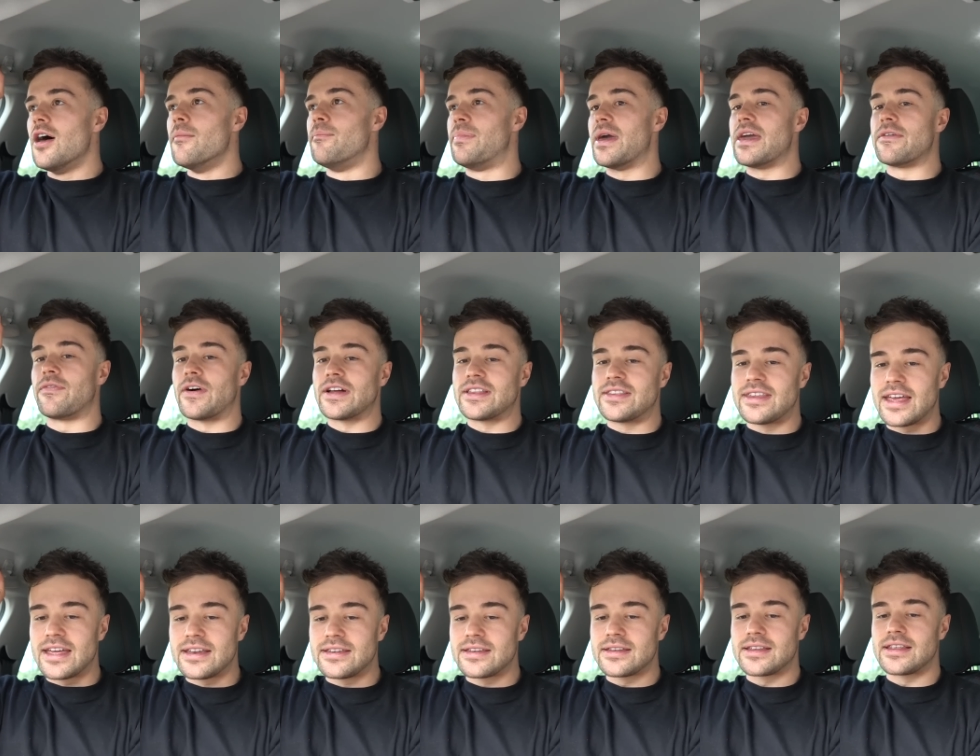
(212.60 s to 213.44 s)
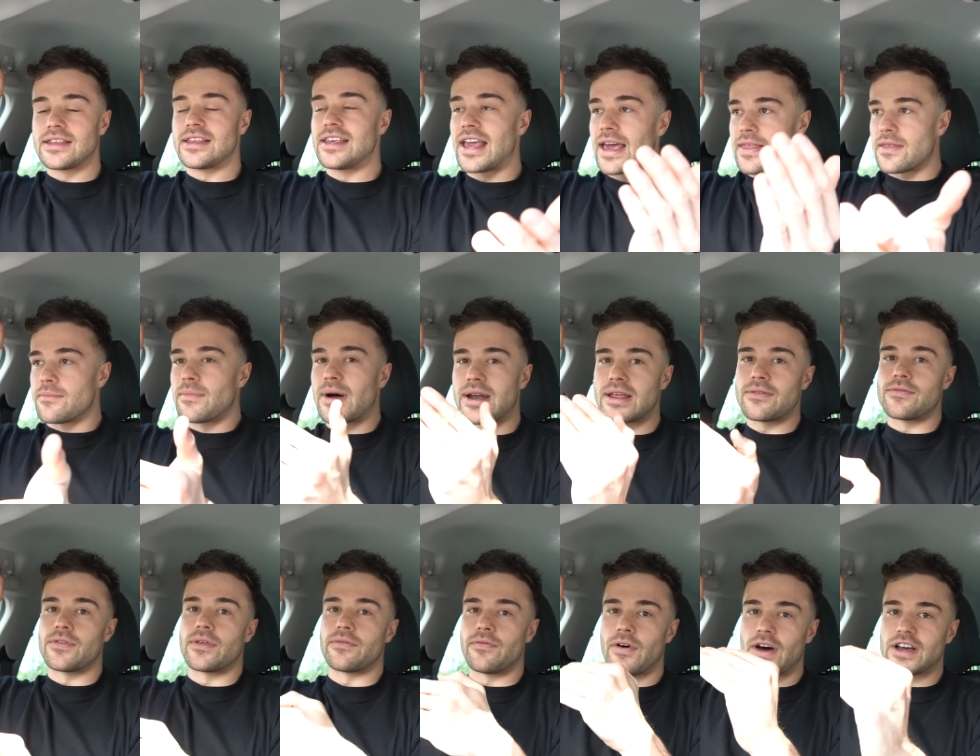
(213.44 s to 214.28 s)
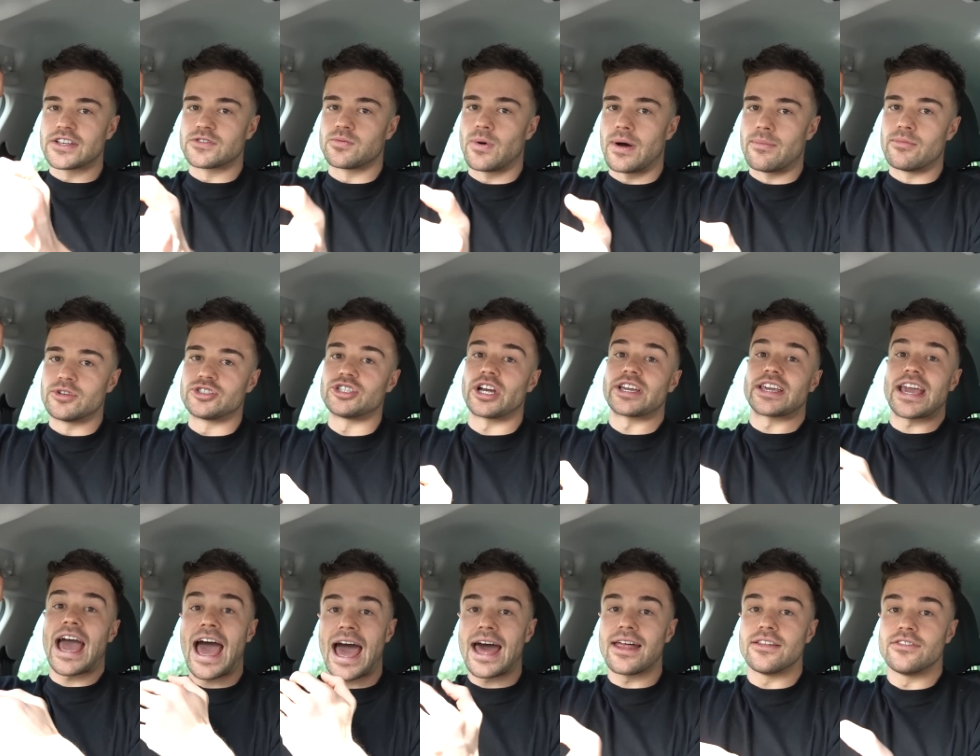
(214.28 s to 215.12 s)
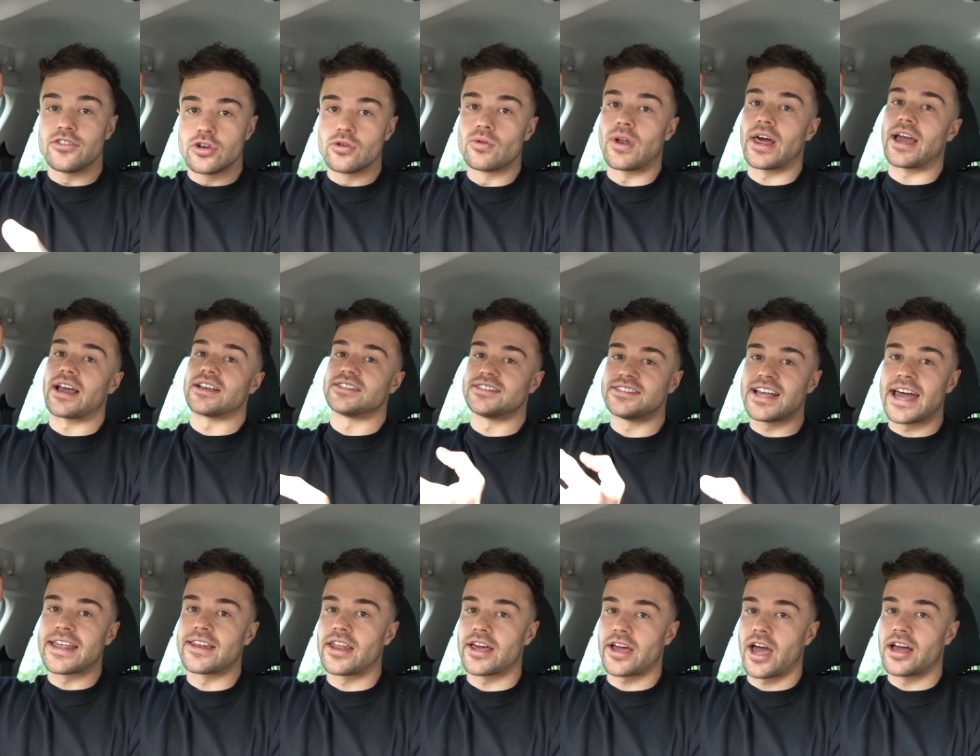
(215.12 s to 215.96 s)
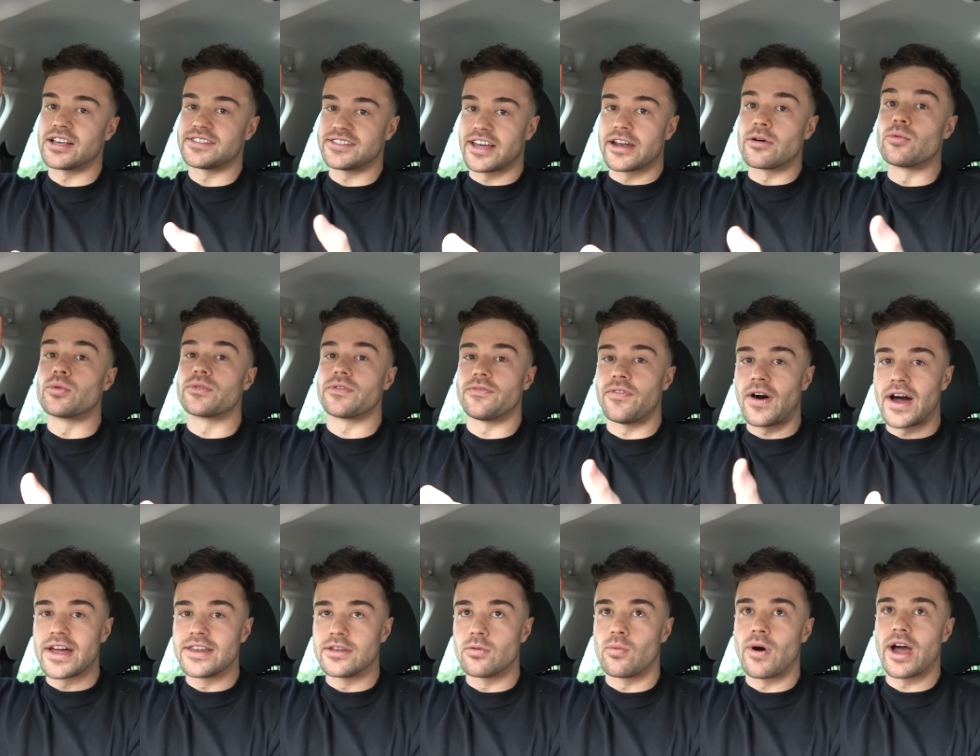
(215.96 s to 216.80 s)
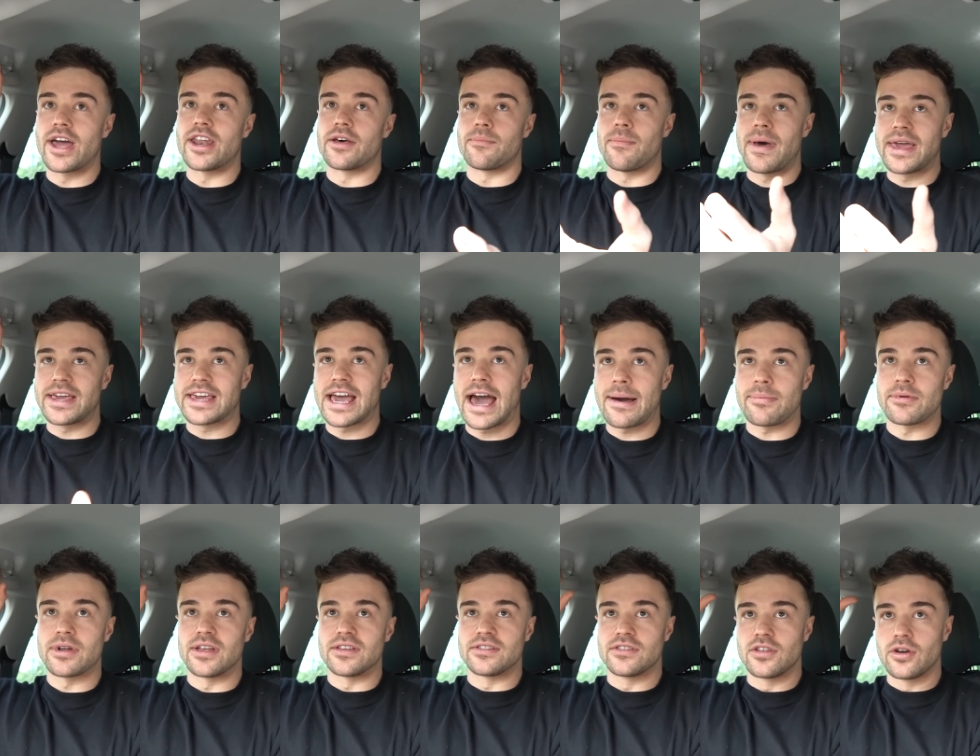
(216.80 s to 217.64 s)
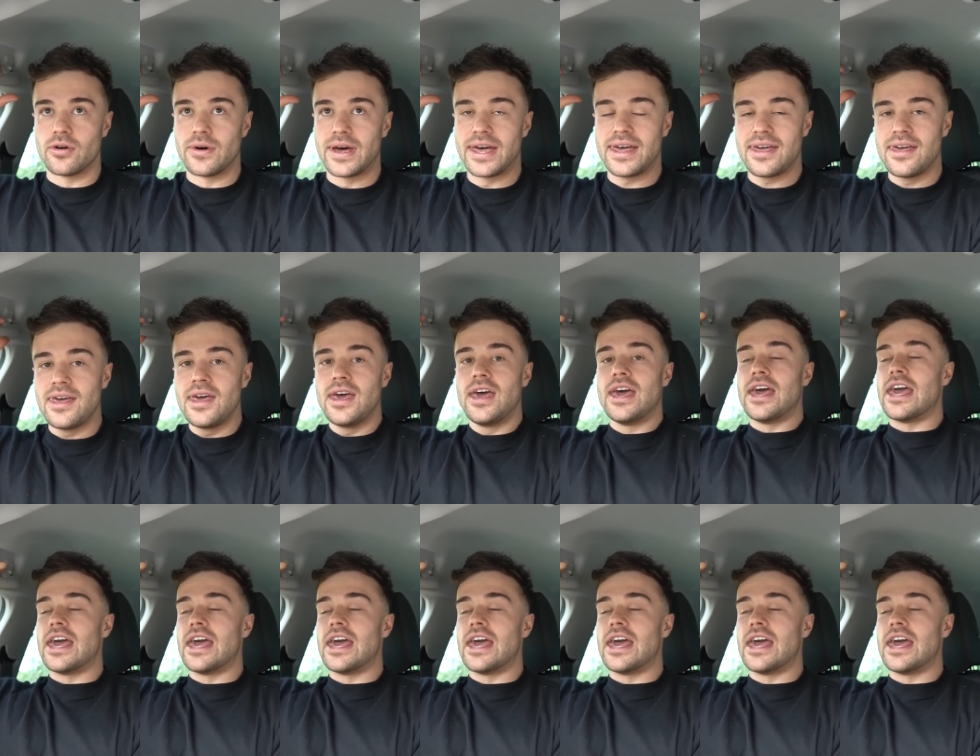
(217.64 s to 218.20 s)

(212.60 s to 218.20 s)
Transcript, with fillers: but if i did get the money for the first one which i can do like i said like i said i would find a way and i'd make it happen i'd do it